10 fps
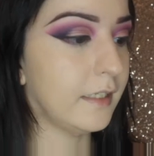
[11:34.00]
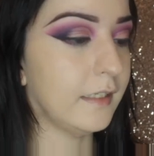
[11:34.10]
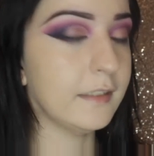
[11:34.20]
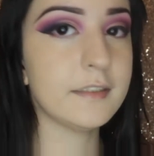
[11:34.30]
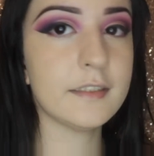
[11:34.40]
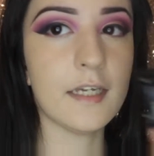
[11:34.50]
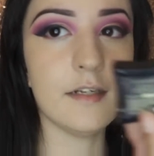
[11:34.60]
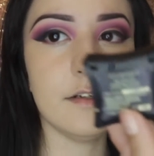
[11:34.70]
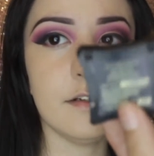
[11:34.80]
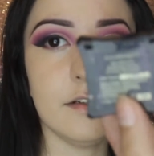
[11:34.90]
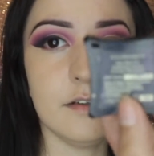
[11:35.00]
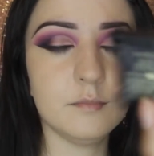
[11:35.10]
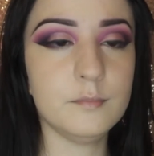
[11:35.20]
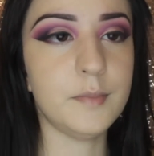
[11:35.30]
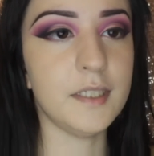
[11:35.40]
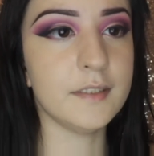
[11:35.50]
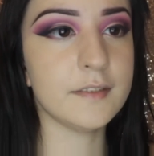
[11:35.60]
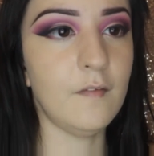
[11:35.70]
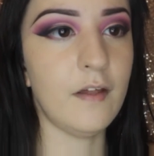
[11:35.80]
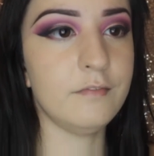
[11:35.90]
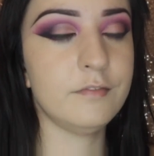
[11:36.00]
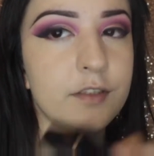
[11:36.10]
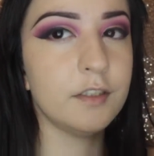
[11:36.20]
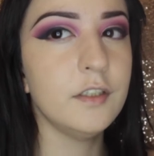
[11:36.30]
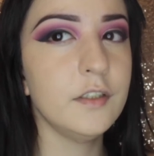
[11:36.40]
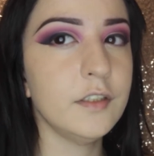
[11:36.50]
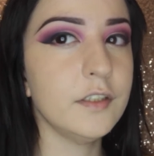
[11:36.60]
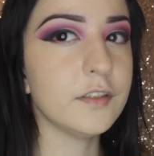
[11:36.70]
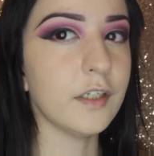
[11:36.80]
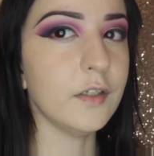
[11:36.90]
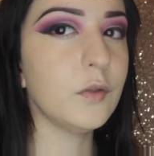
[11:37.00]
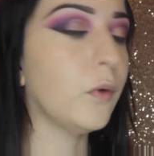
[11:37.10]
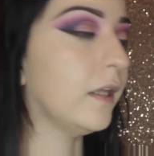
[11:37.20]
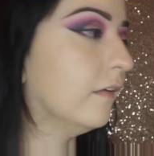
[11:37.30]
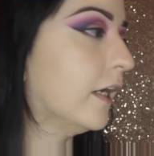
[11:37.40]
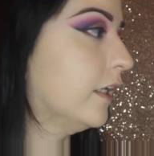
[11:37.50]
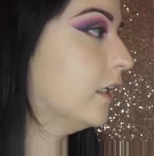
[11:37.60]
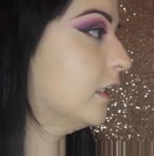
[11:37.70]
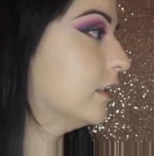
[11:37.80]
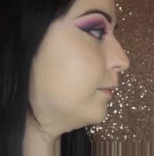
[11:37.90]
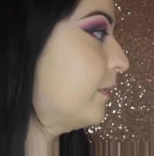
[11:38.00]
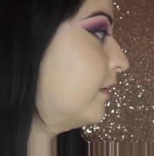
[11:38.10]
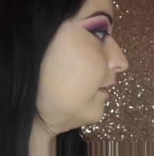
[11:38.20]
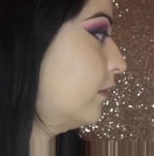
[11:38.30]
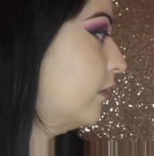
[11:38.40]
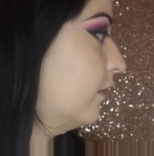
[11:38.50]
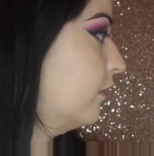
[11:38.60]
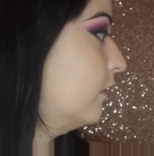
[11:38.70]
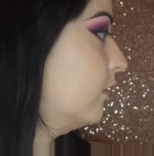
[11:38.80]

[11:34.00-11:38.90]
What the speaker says: the Skin Base Lift. It's like quite light and it's a bit thicker,